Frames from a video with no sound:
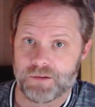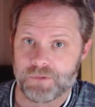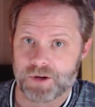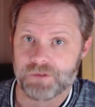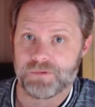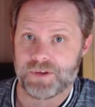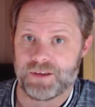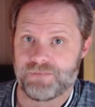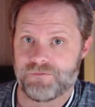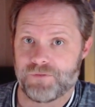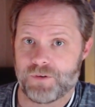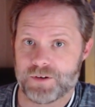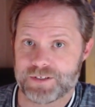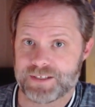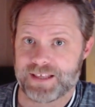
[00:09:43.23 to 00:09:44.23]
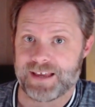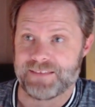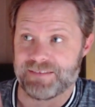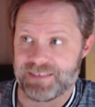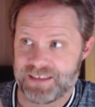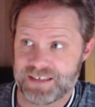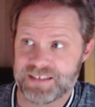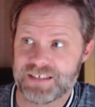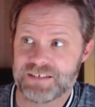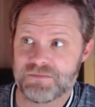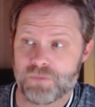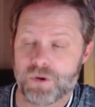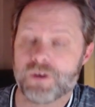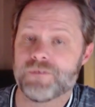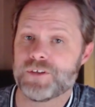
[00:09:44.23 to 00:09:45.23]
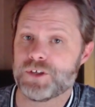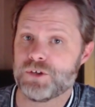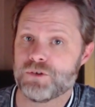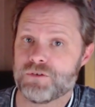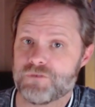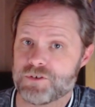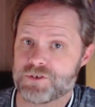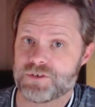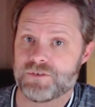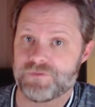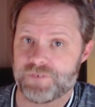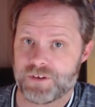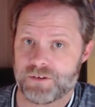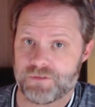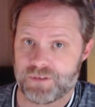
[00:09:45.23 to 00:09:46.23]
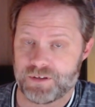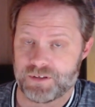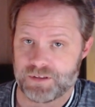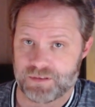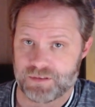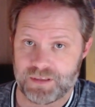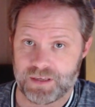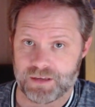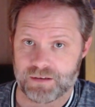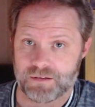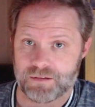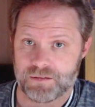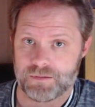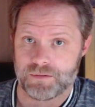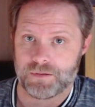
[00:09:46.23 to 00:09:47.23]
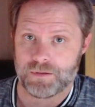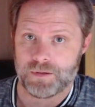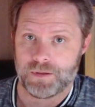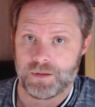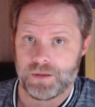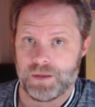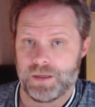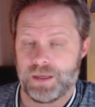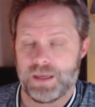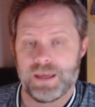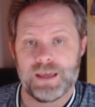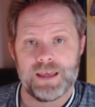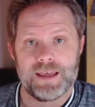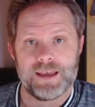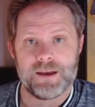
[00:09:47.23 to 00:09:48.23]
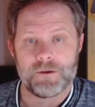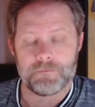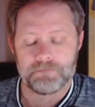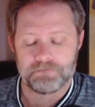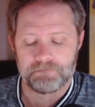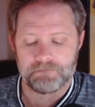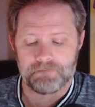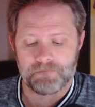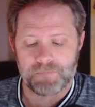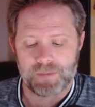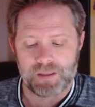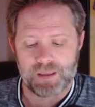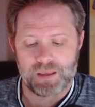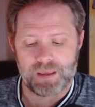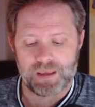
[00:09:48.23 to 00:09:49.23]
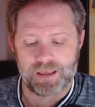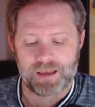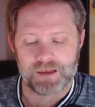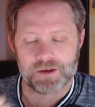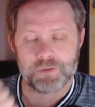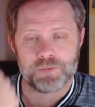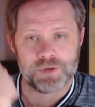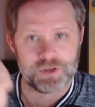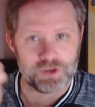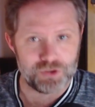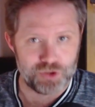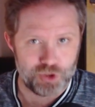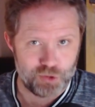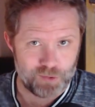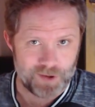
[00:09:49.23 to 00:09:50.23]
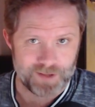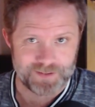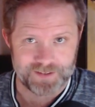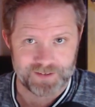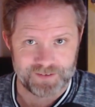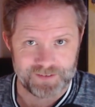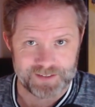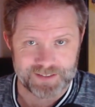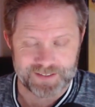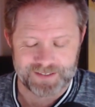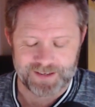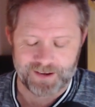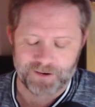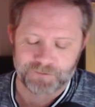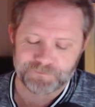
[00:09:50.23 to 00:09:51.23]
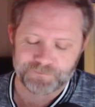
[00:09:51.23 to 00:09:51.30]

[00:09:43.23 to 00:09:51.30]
I want to reinforce that. This is more of a universal fear than you think. Now, I'm going to put a little nuance on this now.